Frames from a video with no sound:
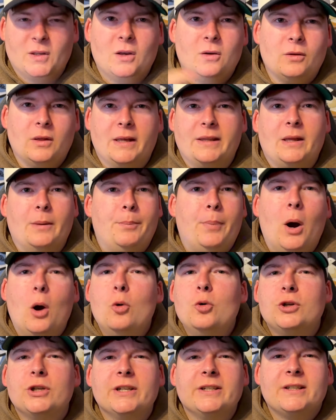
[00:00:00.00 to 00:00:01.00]
like the
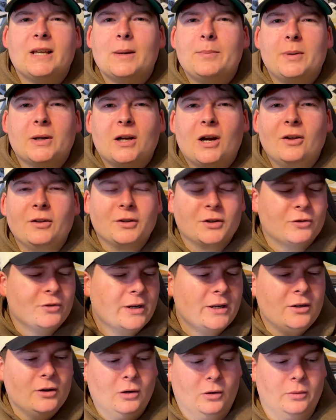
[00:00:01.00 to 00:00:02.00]
potion type of color
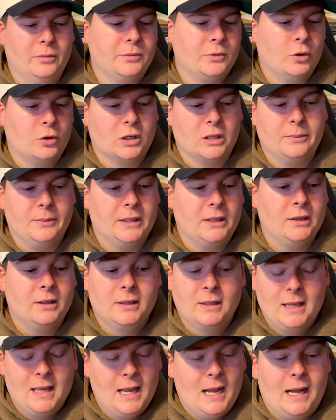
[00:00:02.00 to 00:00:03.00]
green. You know what I'm talking about.
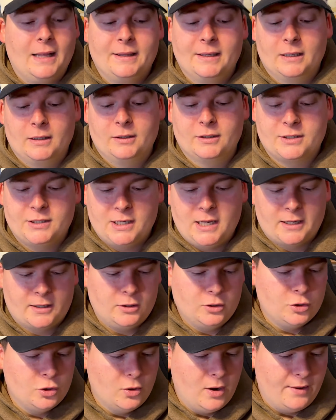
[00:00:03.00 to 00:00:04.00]
I think it looks sick.
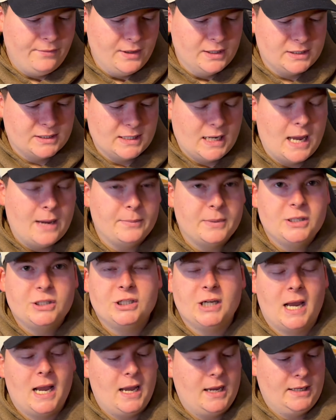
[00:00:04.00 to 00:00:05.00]
You do have the zombie
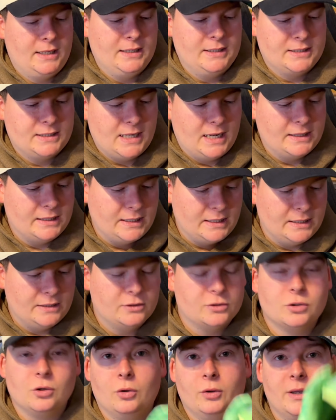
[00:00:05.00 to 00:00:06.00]
Ja inside the
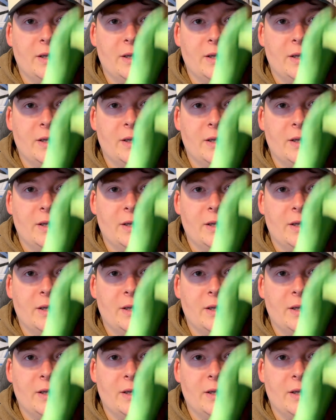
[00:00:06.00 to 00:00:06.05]
insole